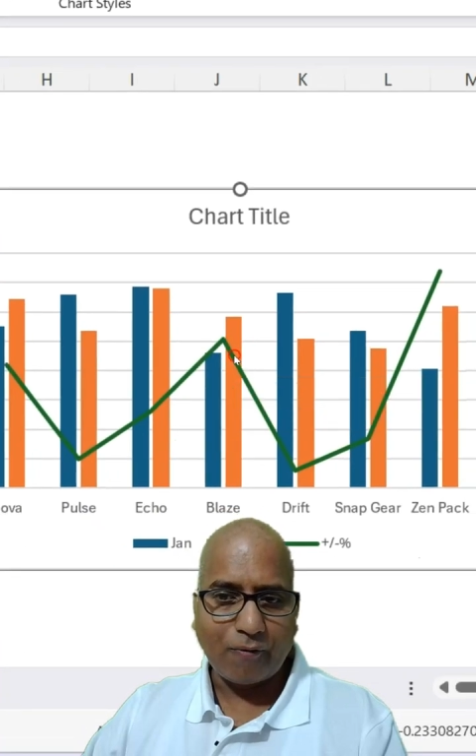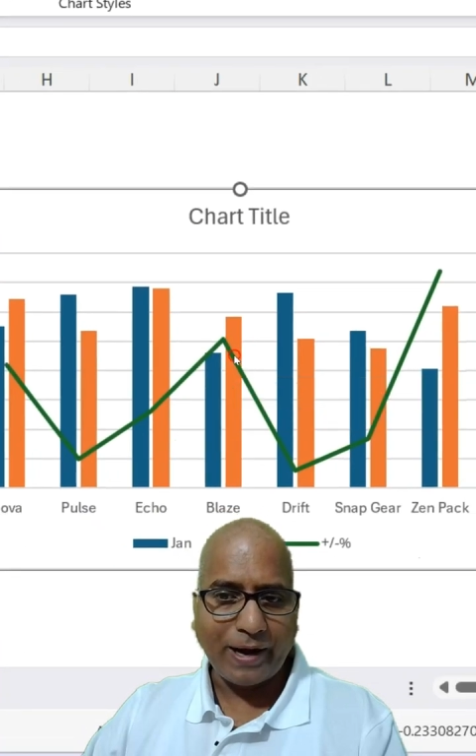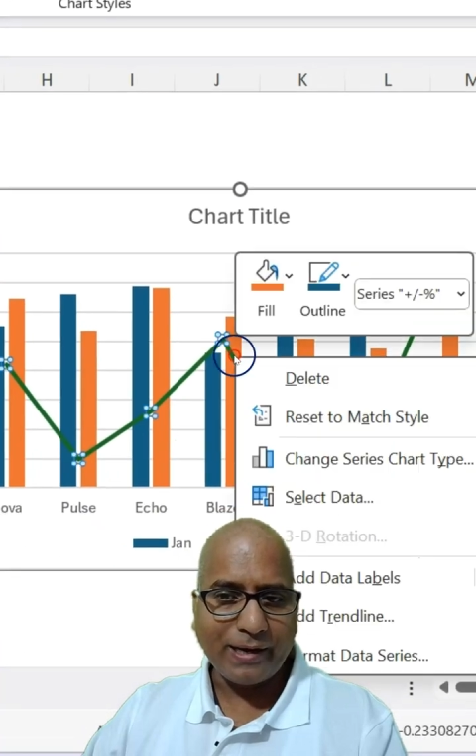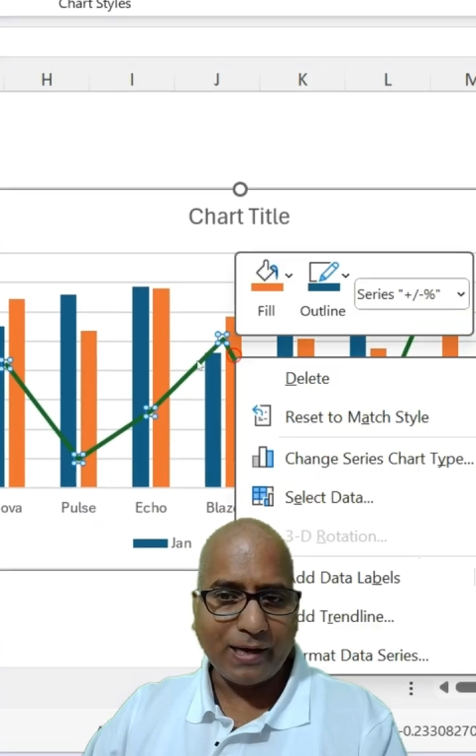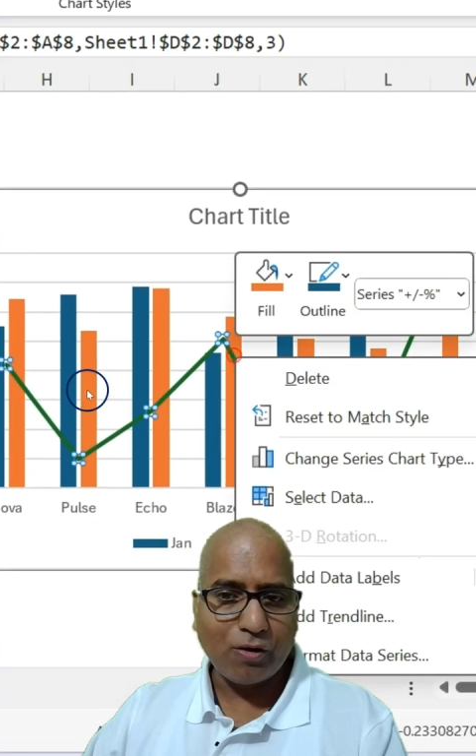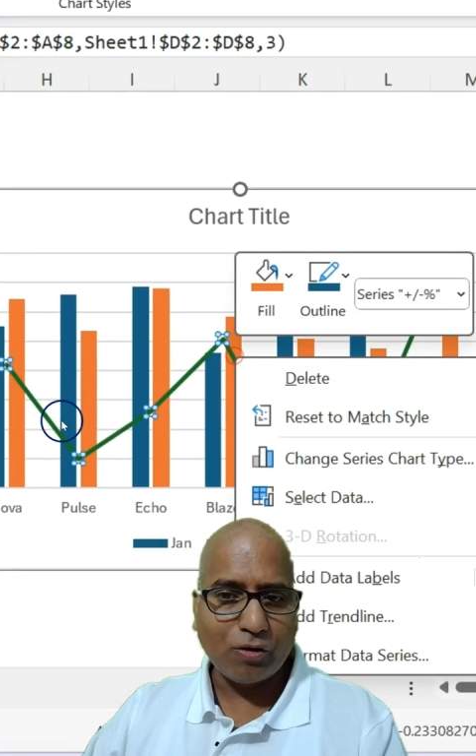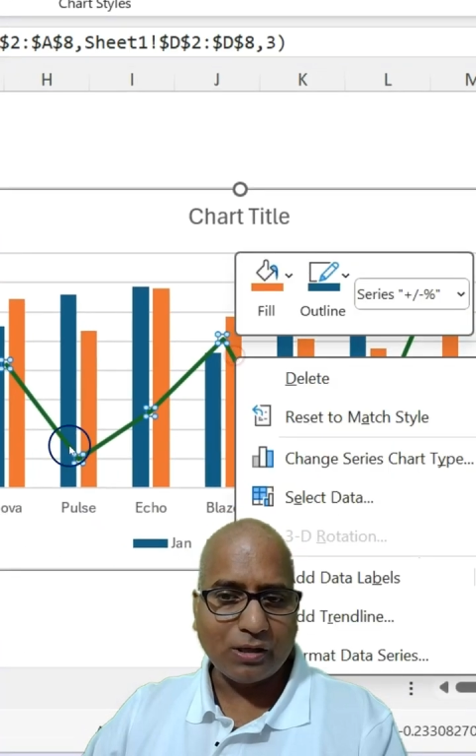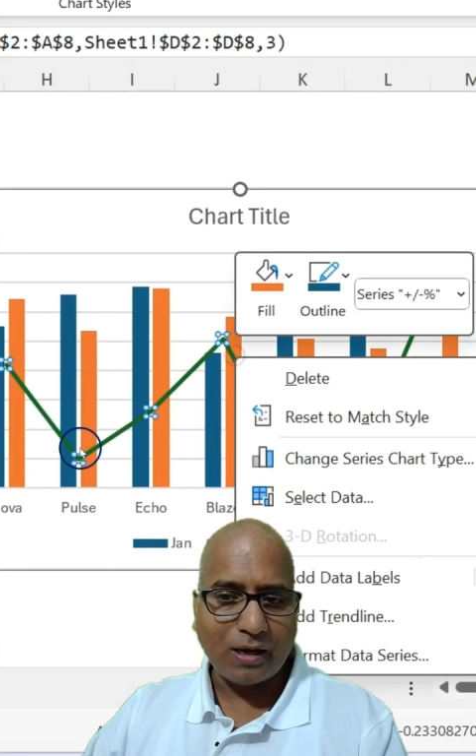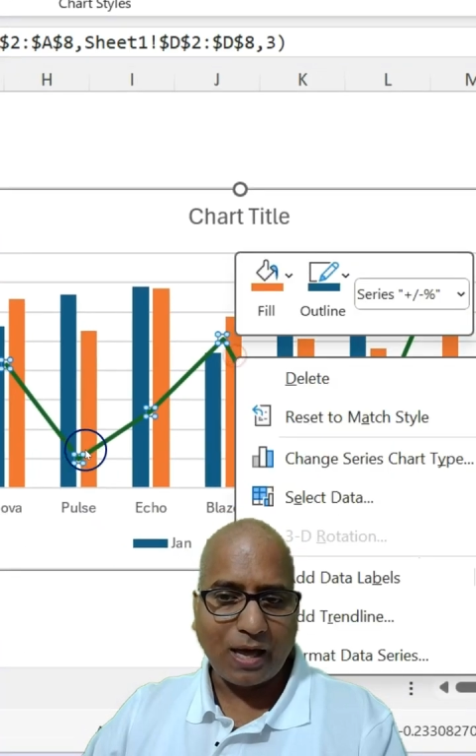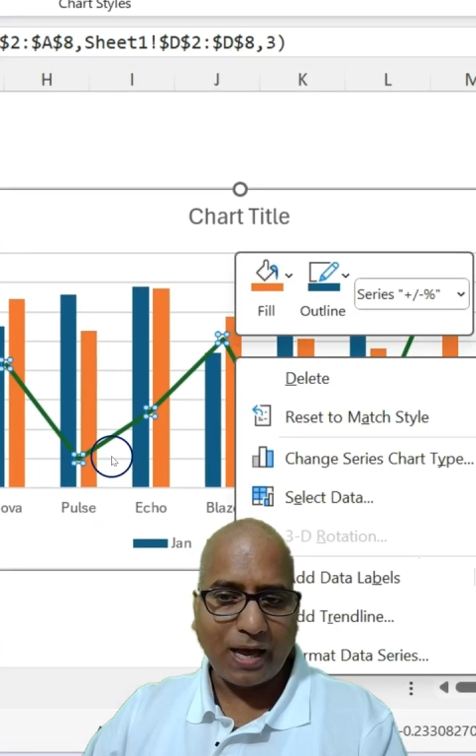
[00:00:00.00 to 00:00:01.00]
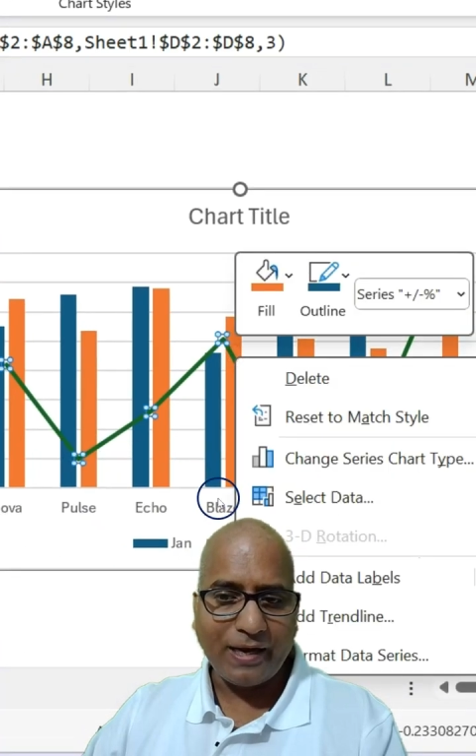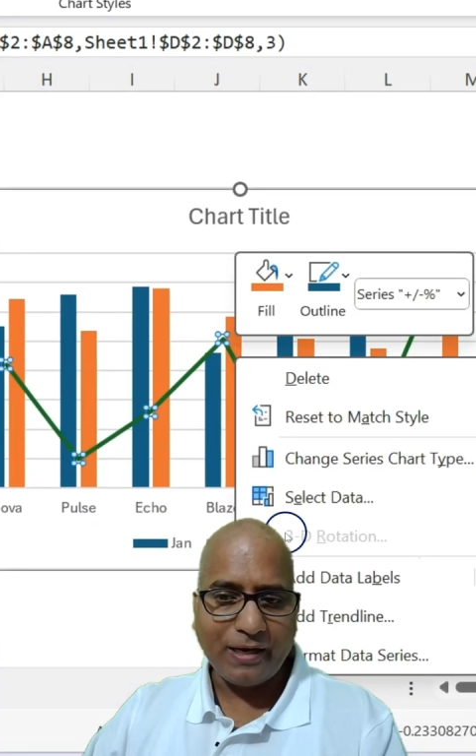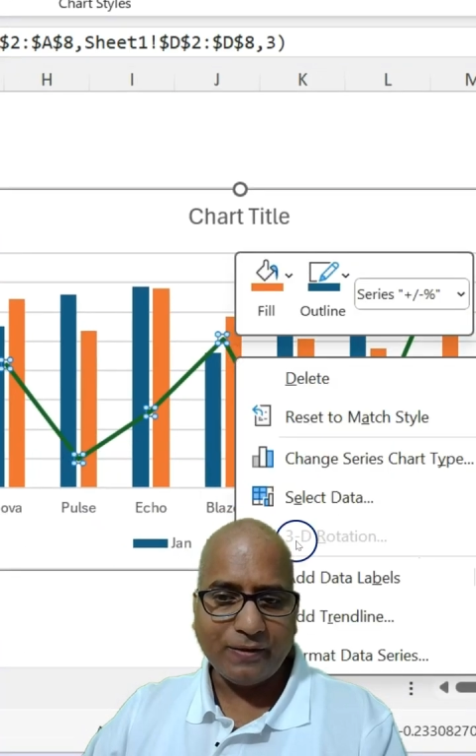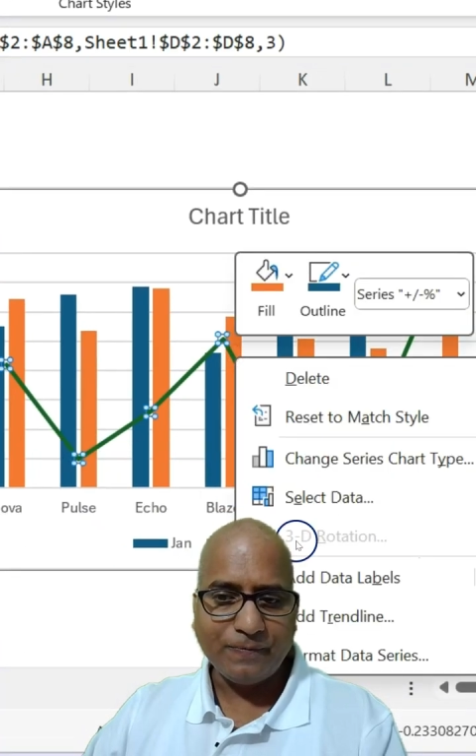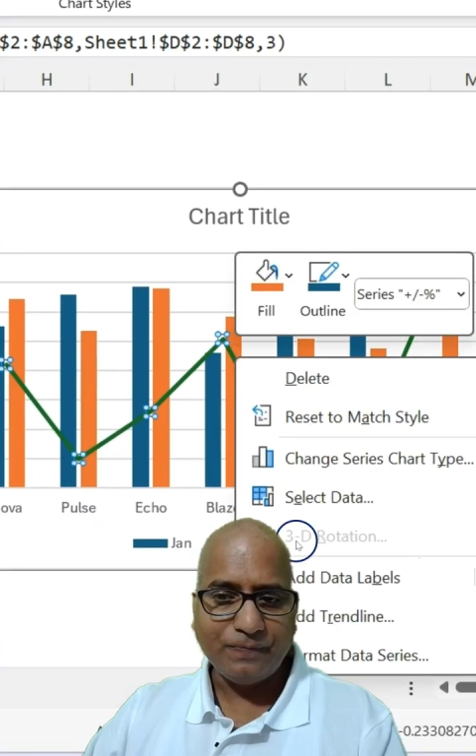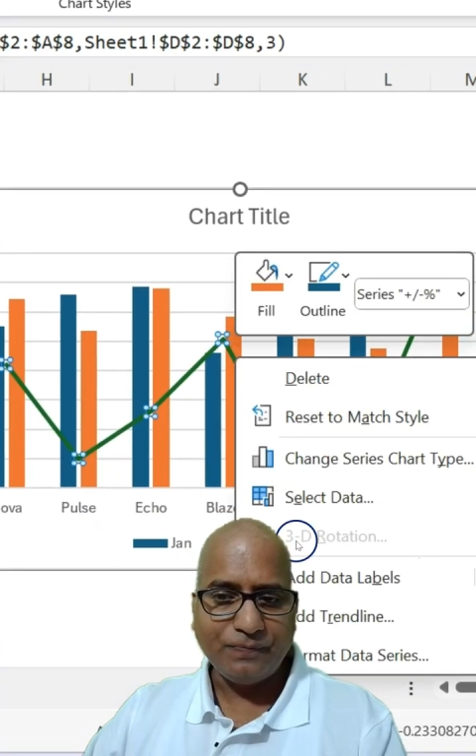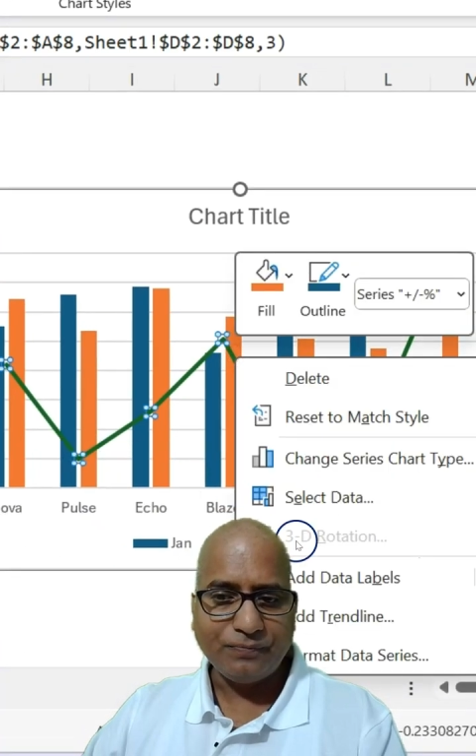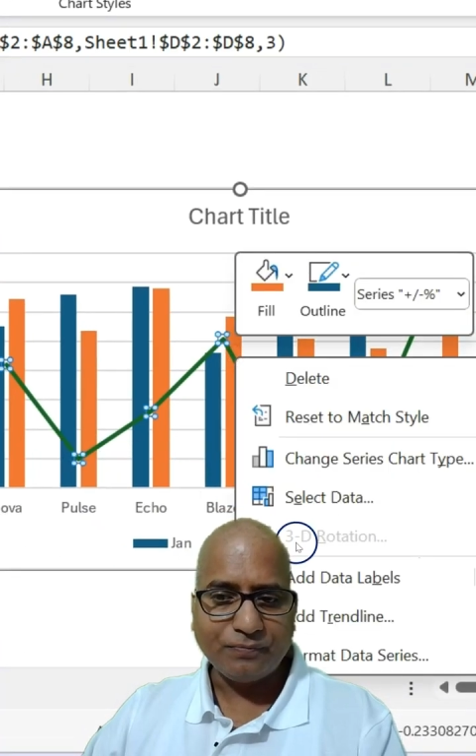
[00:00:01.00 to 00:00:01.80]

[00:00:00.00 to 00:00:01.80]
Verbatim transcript: right click on the line,